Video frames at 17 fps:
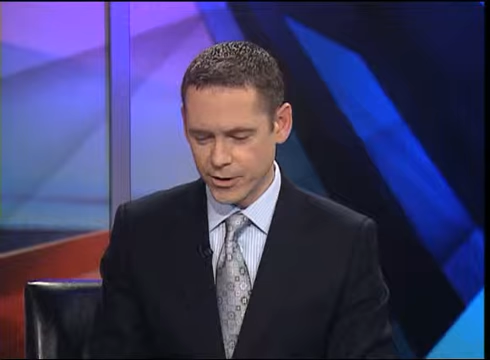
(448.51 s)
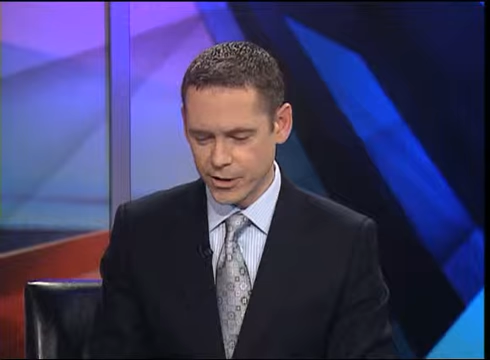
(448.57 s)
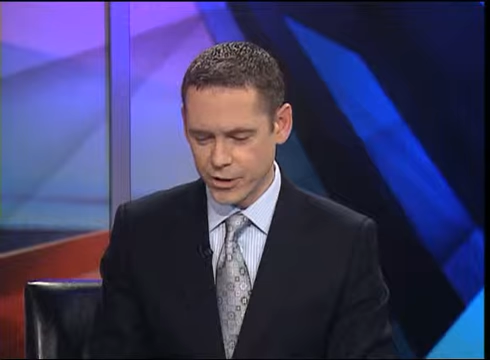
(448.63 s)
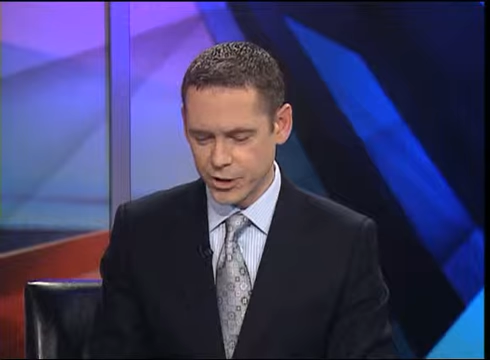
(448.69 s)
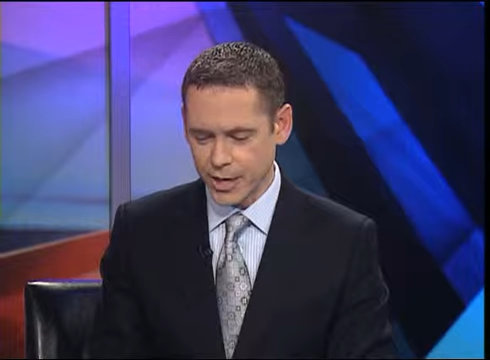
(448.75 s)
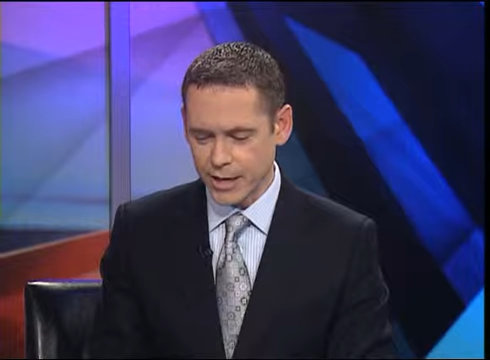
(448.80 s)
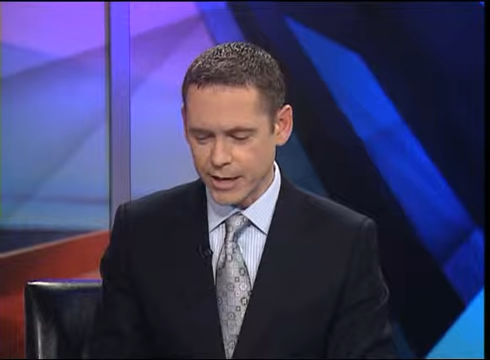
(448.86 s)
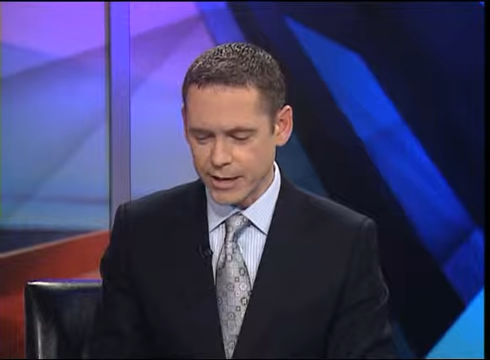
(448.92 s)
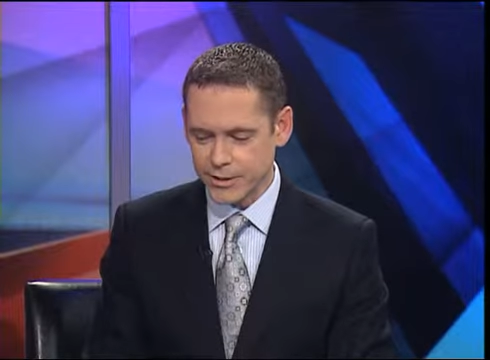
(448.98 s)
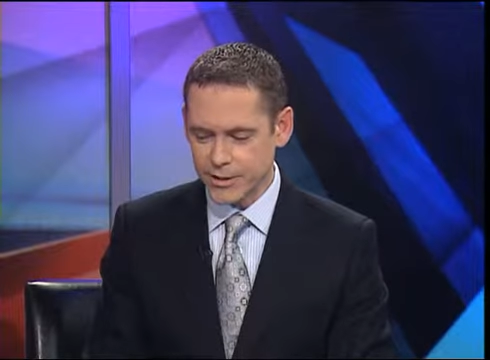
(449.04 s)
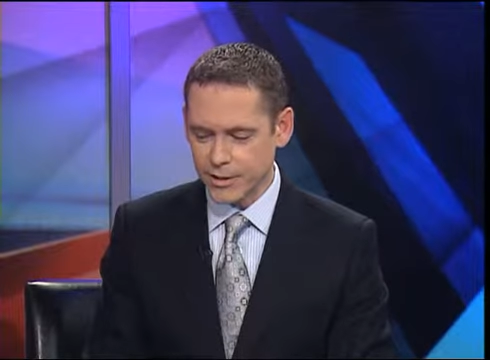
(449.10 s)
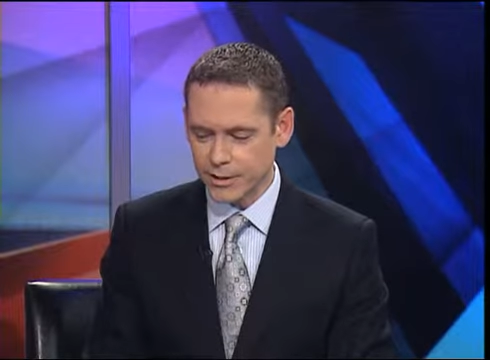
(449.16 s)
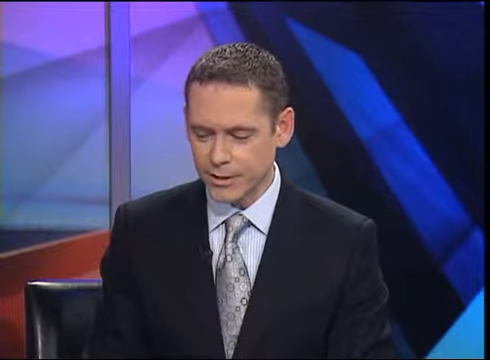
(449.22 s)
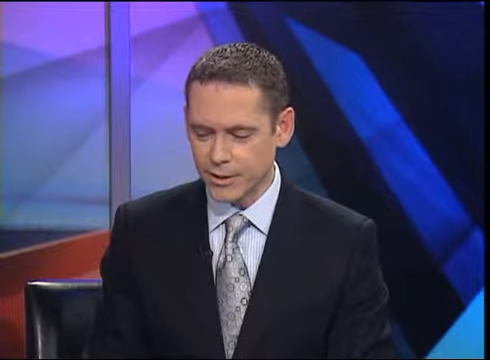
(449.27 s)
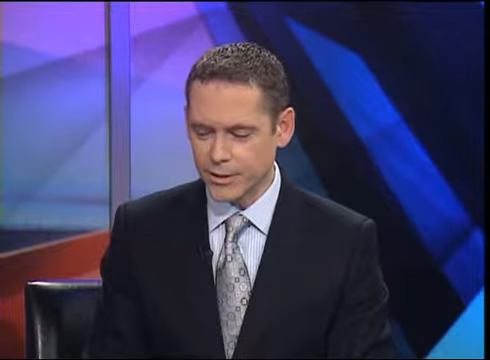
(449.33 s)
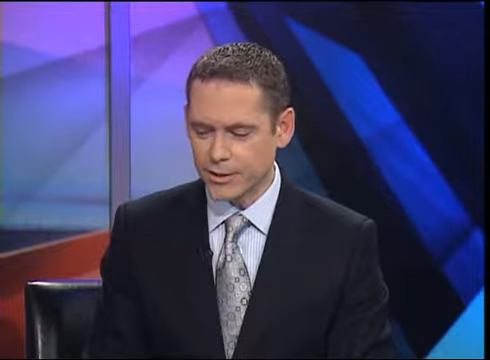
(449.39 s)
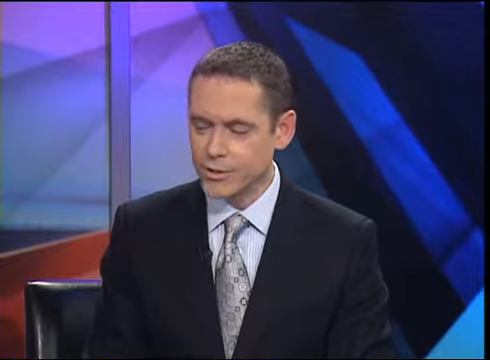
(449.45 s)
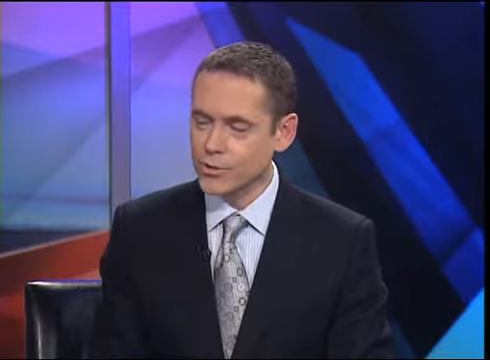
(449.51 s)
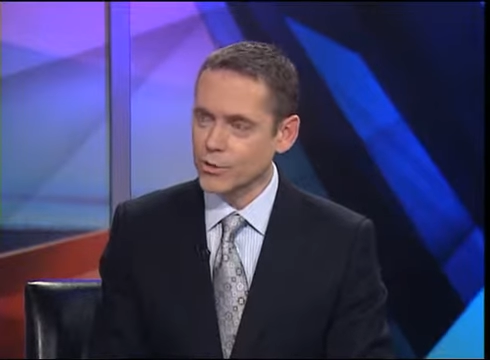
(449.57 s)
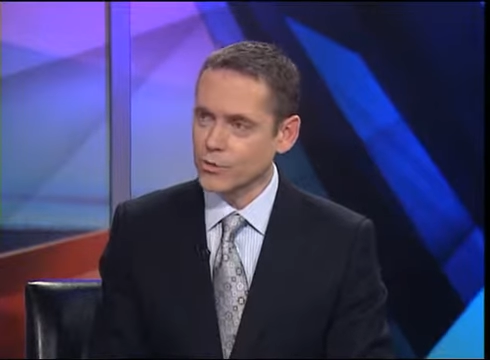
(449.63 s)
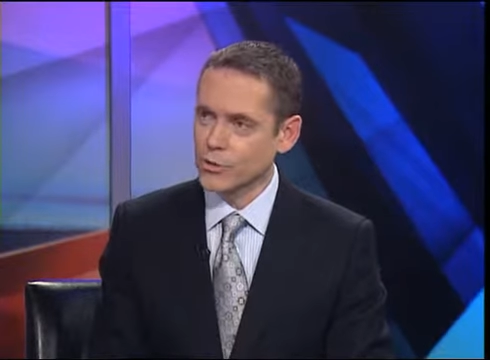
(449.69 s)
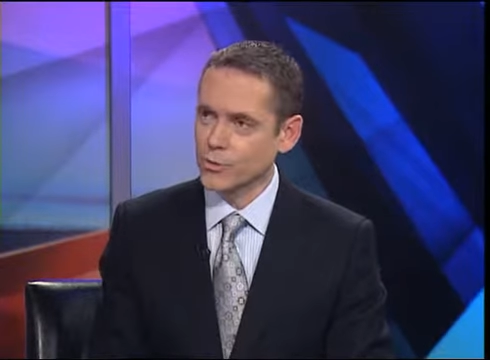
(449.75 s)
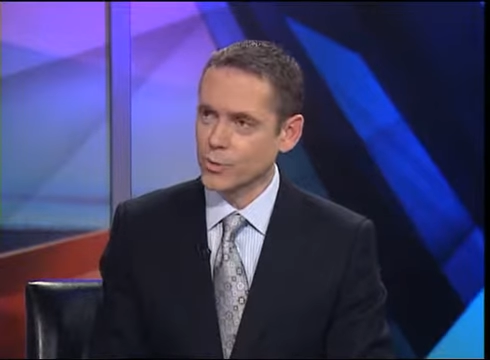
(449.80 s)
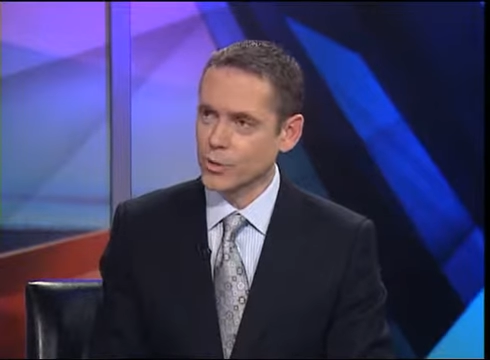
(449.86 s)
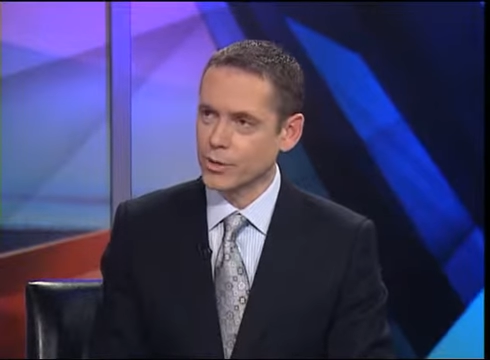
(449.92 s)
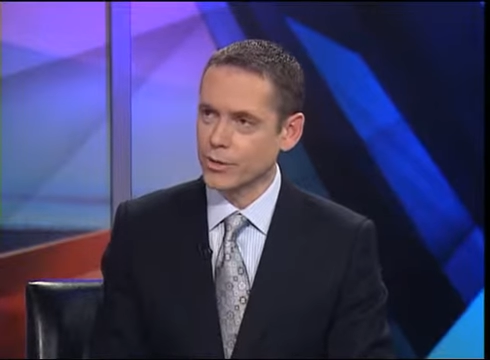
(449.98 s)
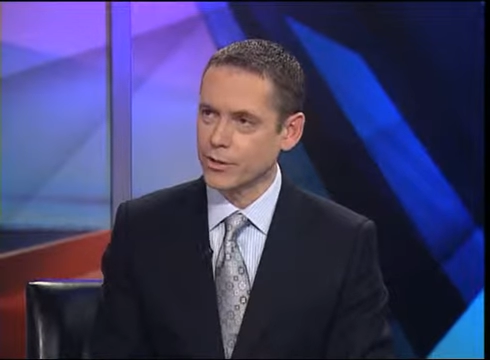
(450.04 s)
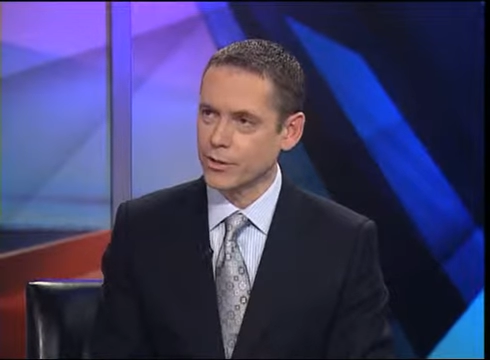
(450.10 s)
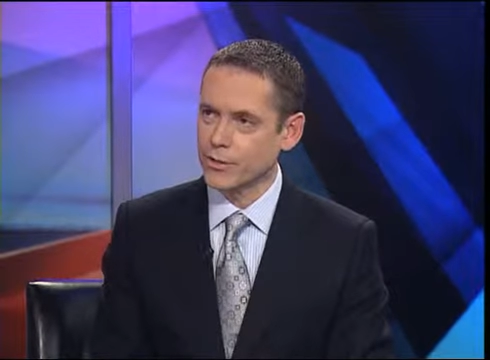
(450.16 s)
Shenny, as a social worker,